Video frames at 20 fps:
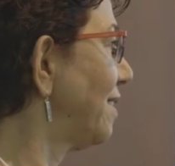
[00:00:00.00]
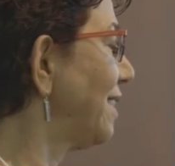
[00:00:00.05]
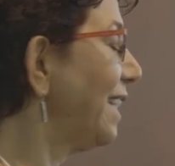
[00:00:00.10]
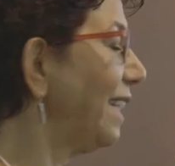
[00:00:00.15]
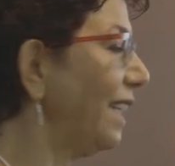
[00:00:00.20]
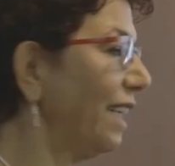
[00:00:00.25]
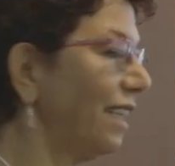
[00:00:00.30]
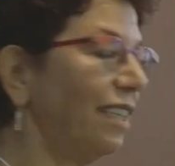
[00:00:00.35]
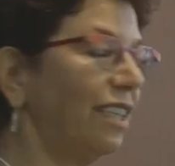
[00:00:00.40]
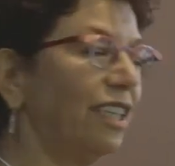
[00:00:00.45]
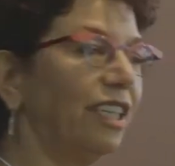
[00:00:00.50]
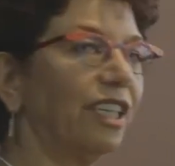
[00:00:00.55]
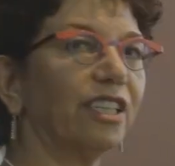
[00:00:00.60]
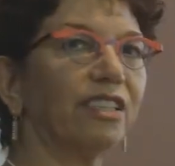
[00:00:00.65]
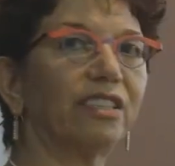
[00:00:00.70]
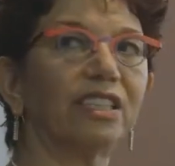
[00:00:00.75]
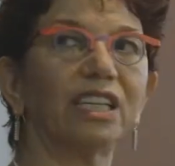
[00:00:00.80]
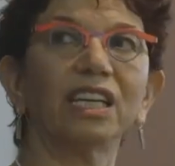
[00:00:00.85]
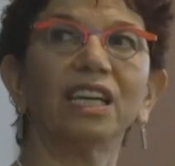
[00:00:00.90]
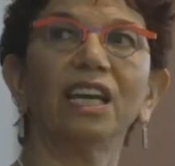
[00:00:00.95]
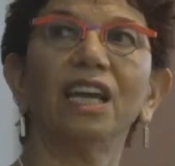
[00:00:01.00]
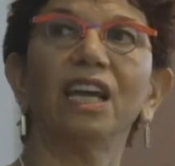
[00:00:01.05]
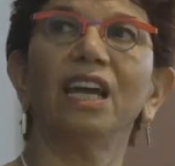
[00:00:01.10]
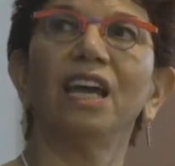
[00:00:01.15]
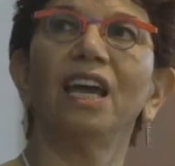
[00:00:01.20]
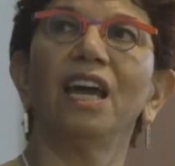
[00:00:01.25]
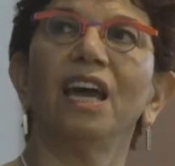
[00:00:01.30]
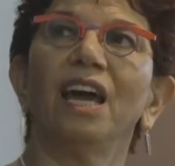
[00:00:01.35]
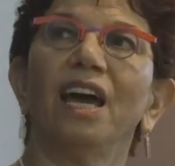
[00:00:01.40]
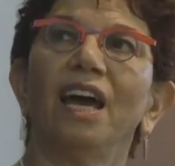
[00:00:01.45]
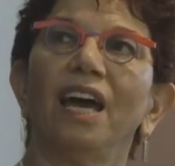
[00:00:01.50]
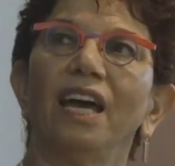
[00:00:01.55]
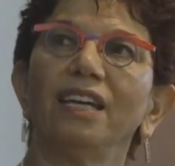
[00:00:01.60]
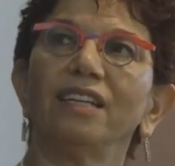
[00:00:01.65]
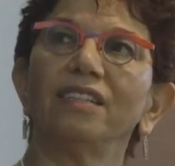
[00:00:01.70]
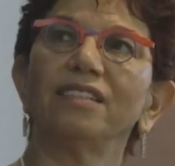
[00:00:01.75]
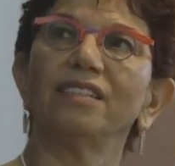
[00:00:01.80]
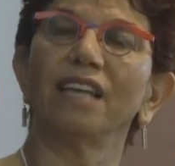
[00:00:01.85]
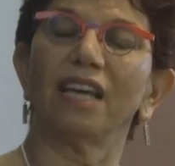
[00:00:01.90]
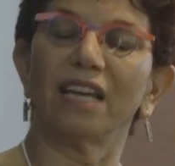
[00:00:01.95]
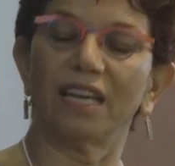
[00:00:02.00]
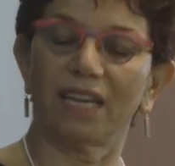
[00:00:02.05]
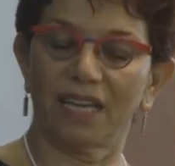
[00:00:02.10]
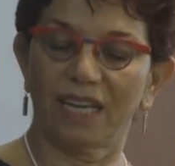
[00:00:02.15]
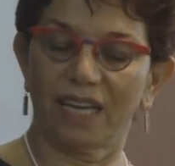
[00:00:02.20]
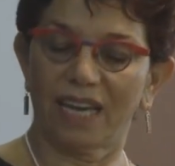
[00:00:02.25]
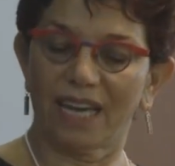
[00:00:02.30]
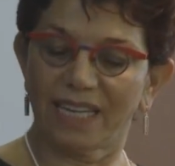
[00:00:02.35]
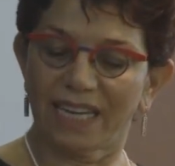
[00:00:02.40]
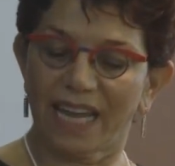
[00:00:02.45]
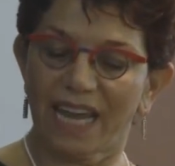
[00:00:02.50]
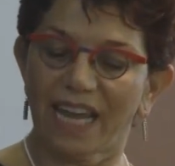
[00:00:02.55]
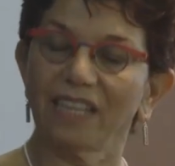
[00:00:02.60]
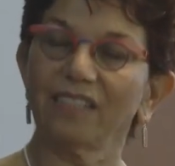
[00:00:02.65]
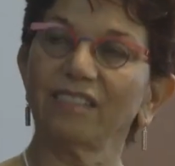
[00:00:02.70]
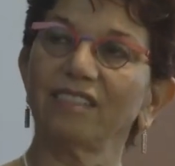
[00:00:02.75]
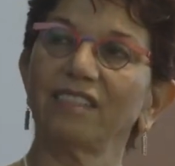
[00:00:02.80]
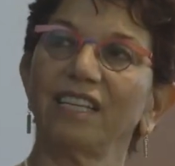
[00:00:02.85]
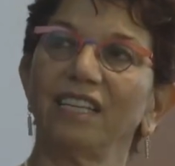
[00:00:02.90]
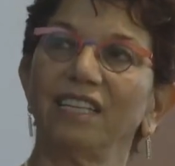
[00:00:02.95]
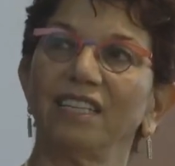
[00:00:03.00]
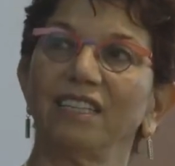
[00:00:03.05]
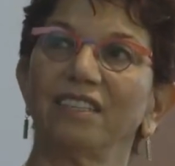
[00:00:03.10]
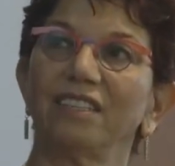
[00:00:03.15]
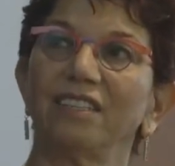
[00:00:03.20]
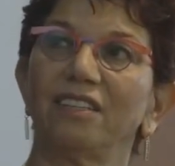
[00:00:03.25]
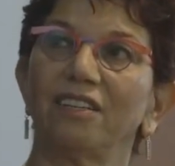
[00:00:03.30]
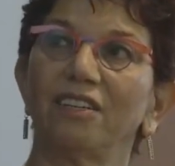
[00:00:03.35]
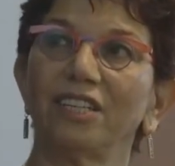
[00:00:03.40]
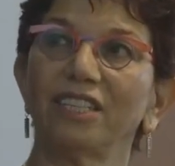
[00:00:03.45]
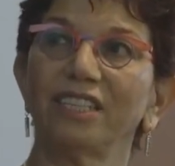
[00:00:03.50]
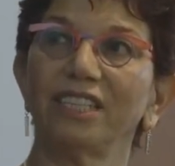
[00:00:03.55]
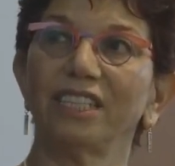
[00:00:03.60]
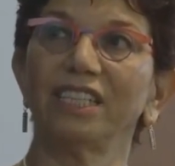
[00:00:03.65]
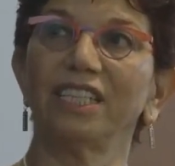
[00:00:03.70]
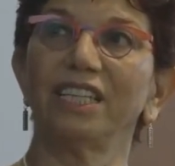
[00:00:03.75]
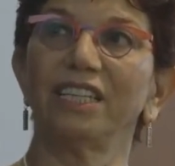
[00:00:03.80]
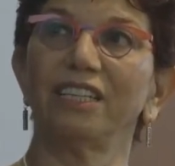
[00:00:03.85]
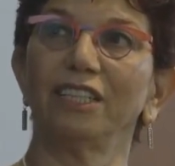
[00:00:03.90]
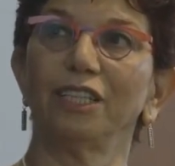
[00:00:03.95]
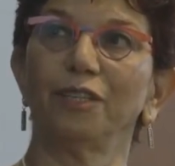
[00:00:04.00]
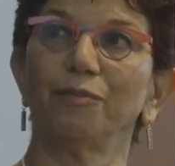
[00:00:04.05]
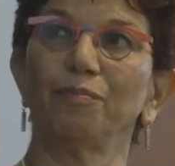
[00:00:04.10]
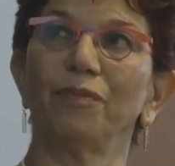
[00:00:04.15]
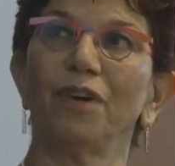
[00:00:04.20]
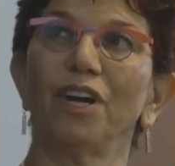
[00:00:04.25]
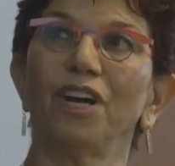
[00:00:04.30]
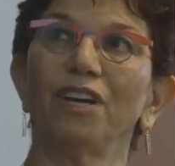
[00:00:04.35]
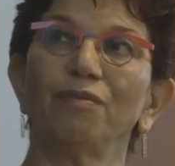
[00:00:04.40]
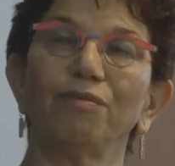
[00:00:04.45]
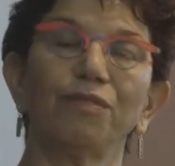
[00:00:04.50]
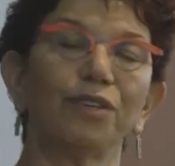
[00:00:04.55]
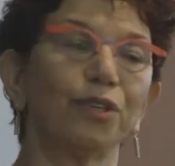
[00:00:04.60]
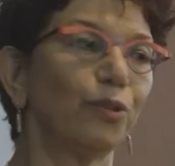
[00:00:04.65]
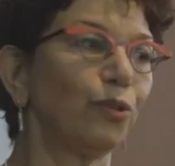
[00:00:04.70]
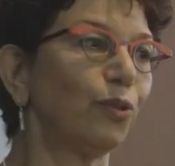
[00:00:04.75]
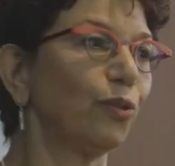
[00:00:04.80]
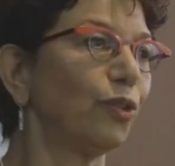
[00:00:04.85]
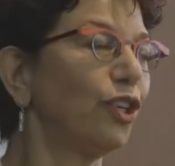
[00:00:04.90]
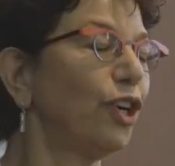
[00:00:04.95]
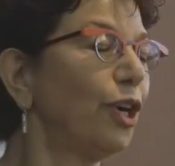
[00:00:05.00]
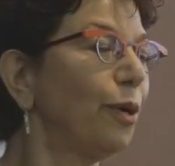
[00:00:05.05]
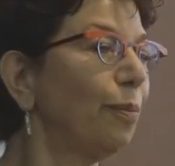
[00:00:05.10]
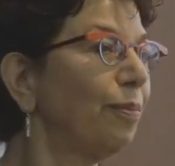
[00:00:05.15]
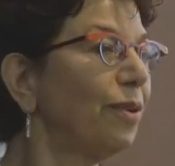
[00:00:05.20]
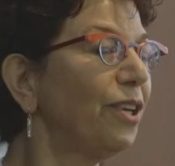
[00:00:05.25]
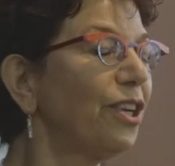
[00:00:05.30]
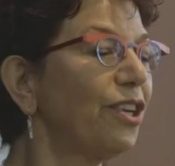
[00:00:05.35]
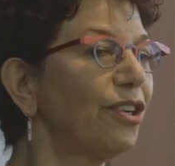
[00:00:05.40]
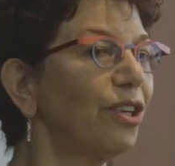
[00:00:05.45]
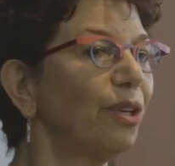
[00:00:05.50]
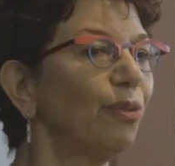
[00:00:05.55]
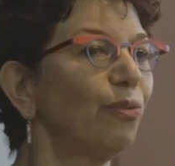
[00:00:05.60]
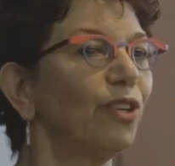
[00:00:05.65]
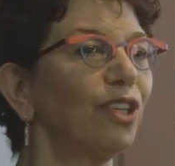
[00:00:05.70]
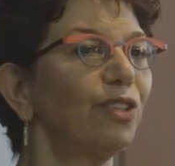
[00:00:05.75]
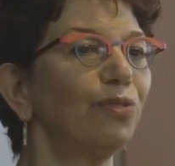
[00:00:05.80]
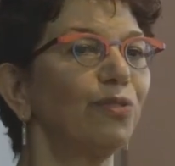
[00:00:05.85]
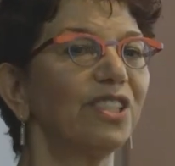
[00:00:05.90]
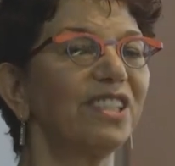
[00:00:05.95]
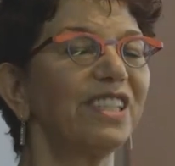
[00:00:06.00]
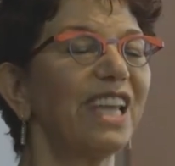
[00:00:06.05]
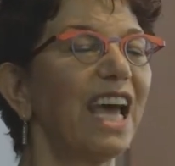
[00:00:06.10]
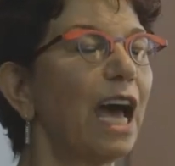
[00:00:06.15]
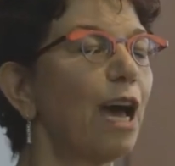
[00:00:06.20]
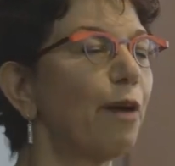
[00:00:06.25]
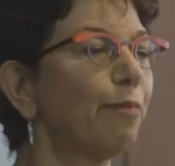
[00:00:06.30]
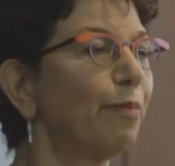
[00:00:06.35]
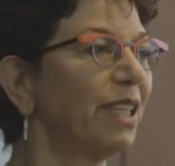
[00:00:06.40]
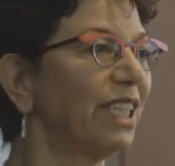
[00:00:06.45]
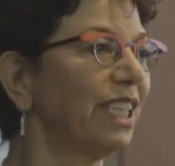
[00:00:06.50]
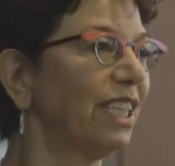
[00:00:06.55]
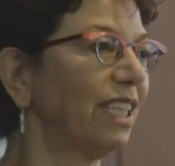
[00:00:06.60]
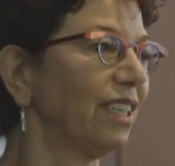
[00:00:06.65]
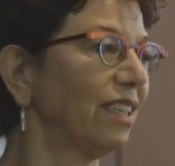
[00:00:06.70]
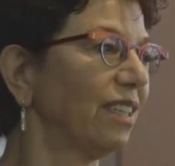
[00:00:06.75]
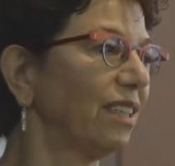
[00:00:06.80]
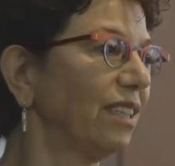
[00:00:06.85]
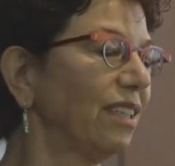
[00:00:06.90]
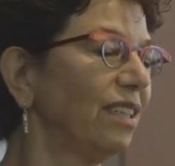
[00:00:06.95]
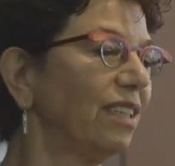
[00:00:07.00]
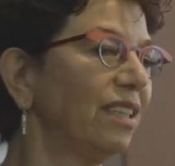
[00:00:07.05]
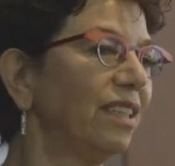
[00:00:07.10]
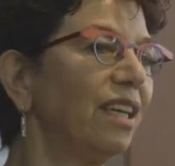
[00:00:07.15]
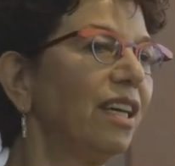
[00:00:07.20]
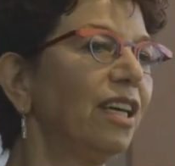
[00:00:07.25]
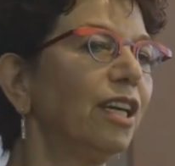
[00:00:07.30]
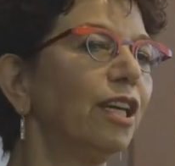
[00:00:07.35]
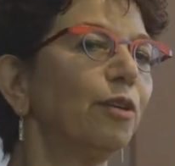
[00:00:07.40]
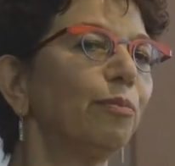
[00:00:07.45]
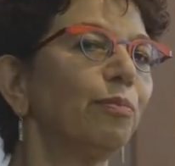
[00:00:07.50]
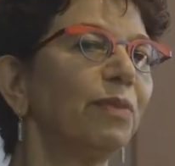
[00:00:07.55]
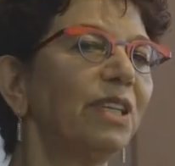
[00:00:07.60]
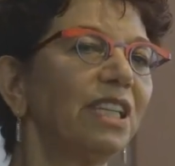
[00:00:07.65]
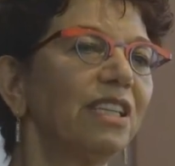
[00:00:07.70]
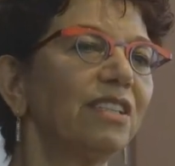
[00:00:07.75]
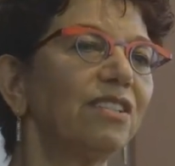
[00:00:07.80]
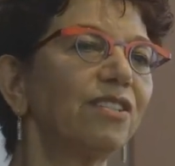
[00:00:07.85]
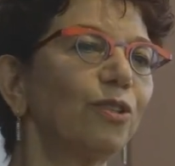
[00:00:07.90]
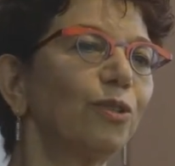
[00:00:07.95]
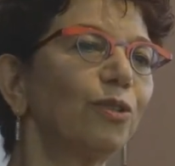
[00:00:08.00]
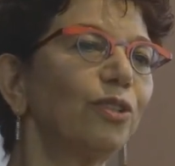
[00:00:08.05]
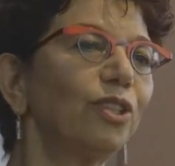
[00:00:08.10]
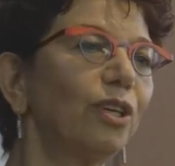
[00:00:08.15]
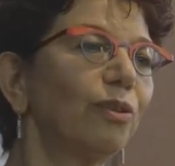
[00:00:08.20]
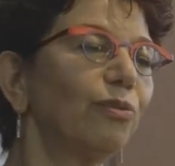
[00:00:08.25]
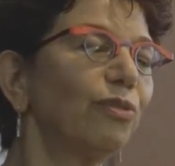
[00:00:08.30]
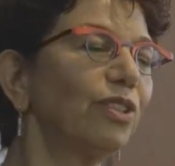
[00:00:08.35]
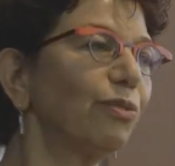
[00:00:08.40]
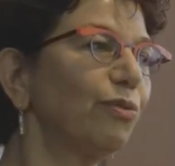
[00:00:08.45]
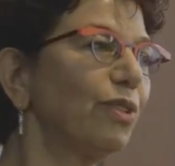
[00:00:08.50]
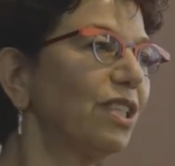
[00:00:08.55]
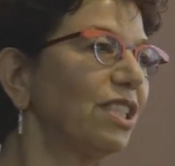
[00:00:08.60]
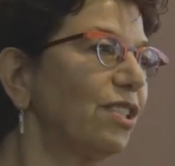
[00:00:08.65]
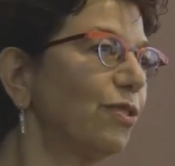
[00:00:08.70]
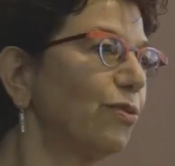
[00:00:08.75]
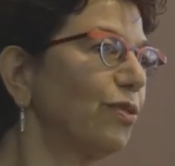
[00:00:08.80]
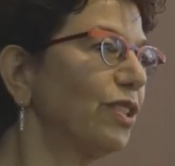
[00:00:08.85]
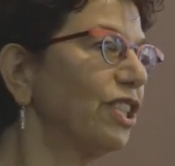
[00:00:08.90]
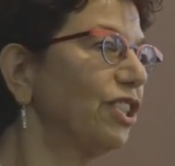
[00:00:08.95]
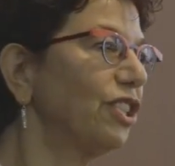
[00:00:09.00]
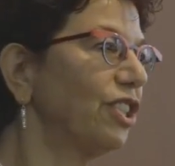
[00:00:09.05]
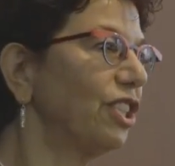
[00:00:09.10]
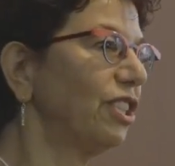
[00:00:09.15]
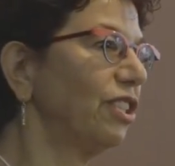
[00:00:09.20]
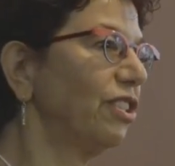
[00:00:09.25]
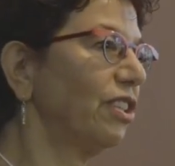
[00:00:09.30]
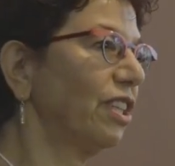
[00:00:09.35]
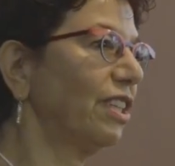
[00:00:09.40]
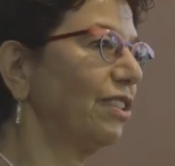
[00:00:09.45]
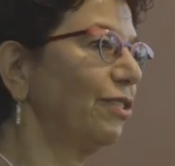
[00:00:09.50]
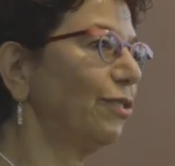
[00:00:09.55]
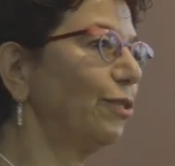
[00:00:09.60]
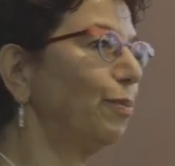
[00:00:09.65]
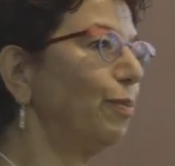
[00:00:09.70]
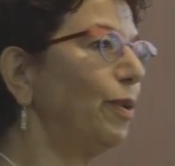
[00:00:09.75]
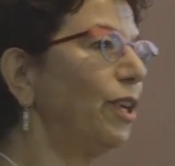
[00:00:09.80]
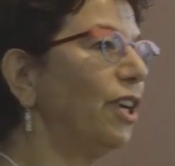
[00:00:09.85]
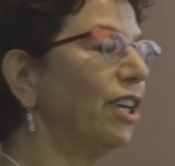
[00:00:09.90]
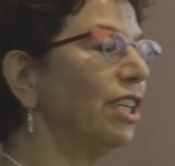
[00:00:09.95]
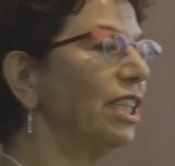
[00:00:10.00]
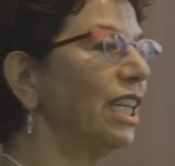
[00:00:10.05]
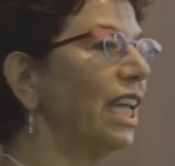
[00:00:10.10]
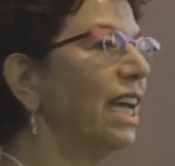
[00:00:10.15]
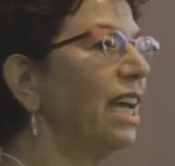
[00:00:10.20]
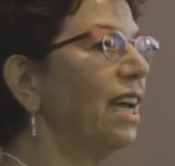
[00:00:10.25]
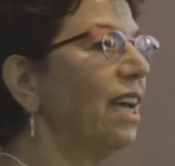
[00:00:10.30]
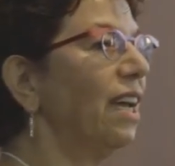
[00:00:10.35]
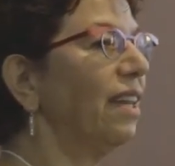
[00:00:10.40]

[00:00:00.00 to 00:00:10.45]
Senate hearing, is an excellent article, in my view, comparing what was happening in Minnesota with West Virginia and DuPont,